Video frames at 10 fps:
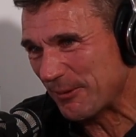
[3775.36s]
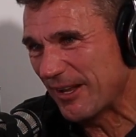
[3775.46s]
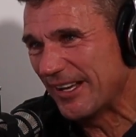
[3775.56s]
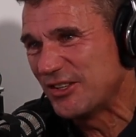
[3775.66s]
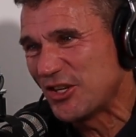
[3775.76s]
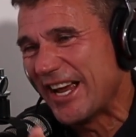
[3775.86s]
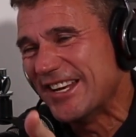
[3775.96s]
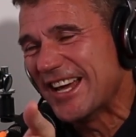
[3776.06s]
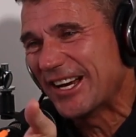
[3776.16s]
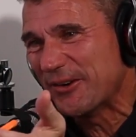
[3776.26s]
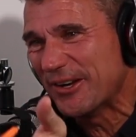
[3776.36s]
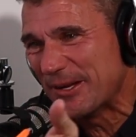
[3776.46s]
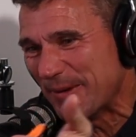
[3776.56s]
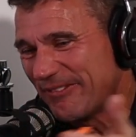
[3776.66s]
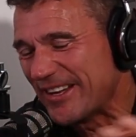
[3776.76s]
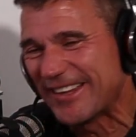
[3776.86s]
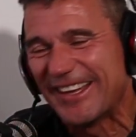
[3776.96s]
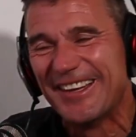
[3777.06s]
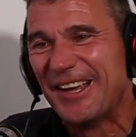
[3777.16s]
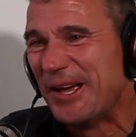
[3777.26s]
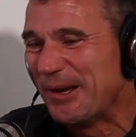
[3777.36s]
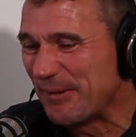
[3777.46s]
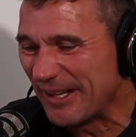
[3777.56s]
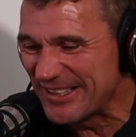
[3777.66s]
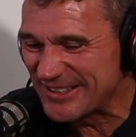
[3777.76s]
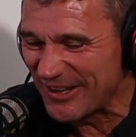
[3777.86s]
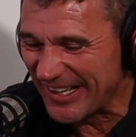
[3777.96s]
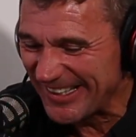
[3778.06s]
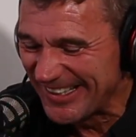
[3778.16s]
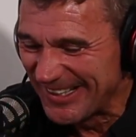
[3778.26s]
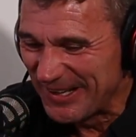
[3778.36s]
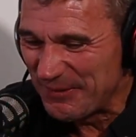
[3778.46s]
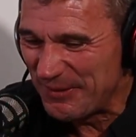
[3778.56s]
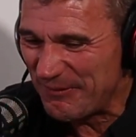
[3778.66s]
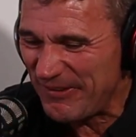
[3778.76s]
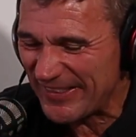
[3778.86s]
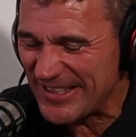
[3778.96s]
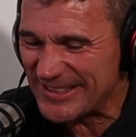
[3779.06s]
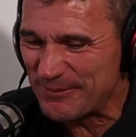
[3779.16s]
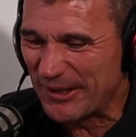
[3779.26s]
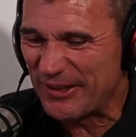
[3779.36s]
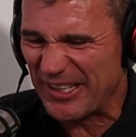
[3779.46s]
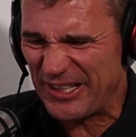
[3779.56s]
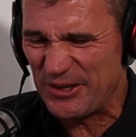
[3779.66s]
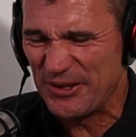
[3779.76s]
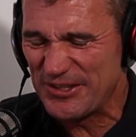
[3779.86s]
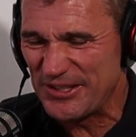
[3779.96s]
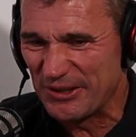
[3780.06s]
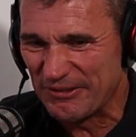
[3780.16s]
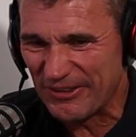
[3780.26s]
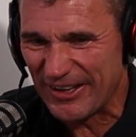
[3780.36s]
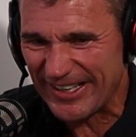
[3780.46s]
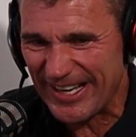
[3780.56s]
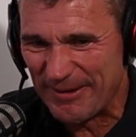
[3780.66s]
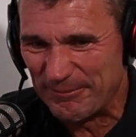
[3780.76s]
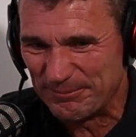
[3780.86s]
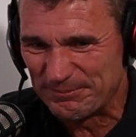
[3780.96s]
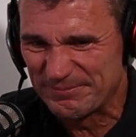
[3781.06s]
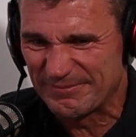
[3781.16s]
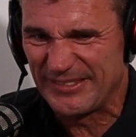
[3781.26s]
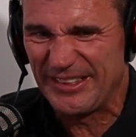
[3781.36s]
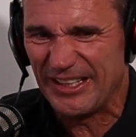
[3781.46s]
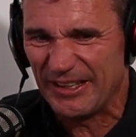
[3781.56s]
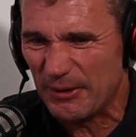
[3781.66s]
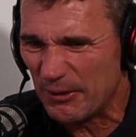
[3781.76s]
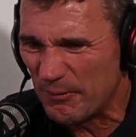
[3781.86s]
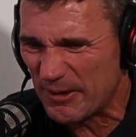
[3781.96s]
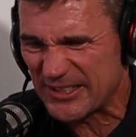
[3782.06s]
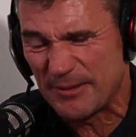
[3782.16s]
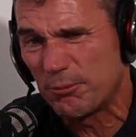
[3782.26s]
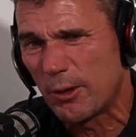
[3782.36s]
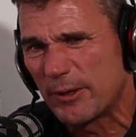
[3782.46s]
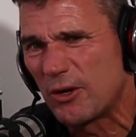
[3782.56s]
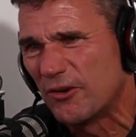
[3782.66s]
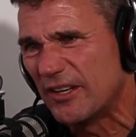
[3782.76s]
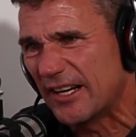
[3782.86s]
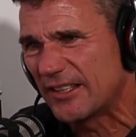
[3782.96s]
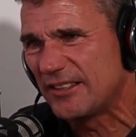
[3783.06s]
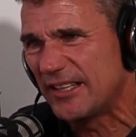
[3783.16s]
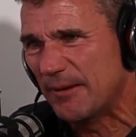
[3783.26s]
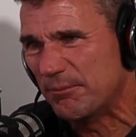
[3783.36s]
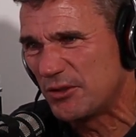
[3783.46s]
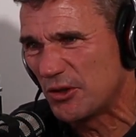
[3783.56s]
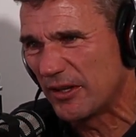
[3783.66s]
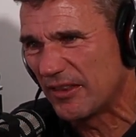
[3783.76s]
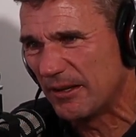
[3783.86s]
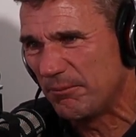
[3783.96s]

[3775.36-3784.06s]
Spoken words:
like Jay and Duncan, I know you're a big fan. But it's like the fact that someone could accuse you of like almost improper conduct during the